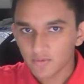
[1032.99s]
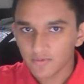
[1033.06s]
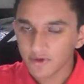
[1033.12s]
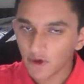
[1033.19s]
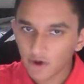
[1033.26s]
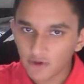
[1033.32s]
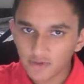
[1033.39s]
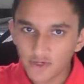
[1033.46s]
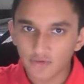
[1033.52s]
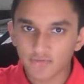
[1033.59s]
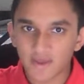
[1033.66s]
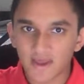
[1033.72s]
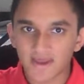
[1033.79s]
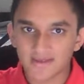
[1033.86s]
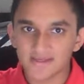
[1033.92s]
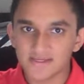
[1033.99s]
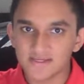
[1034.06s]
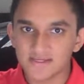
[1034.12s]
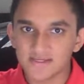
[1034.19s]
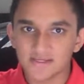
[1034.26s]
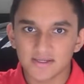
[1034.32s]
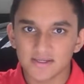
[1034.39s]
We all know that.
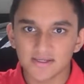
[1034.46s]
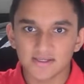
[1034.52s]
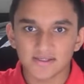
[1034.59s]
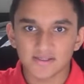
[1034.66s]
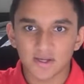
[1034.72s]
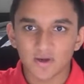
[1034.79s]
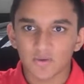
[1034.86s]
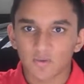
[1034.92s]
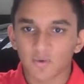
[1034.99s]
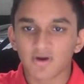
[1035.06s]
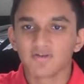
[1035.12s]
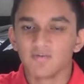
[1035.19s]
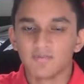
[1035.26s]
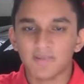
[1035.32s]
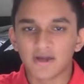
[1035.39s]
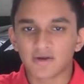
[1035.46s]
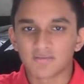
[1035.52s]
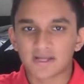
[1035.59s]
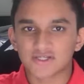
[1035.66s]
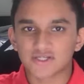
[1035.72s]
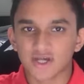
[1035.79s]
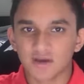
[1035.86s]
He is one of the better
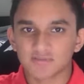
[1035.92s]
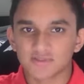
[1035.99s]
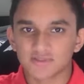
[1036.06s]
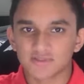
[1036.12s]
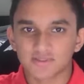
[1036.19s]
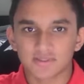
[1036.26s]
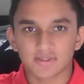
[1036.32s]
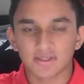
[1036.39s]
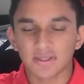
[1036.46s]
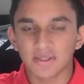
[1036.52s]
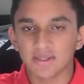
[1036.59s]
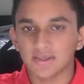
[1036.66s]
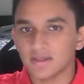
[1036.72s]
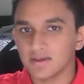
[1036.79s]
bench options in the league.